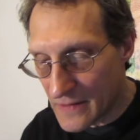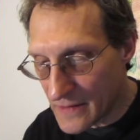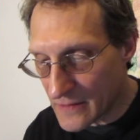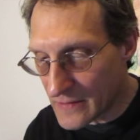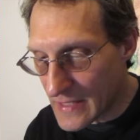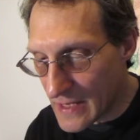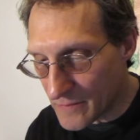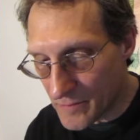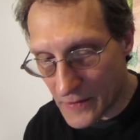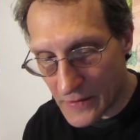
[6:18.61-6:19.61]
their
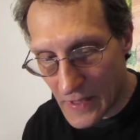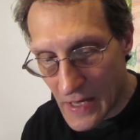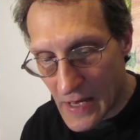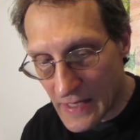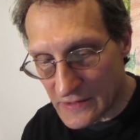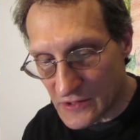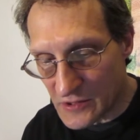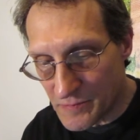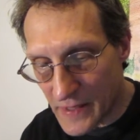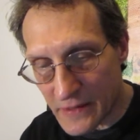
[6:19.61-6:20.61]
count, but I
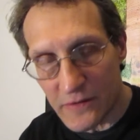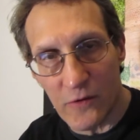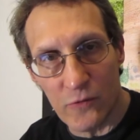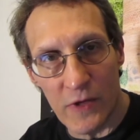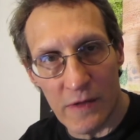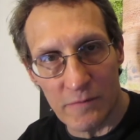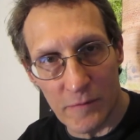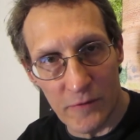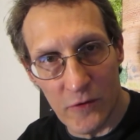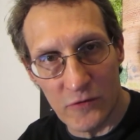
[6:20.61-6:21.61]
suspect
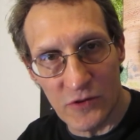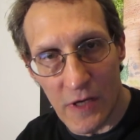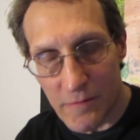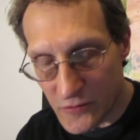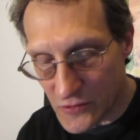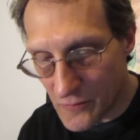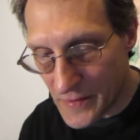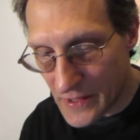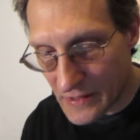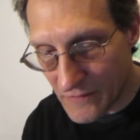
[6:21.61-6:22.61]
those numbers are
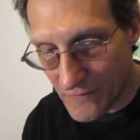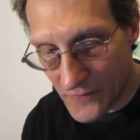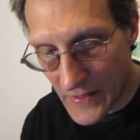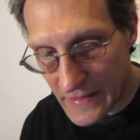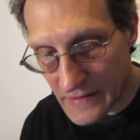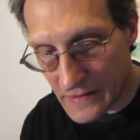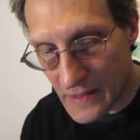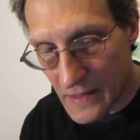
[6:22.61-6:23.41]
being inflated.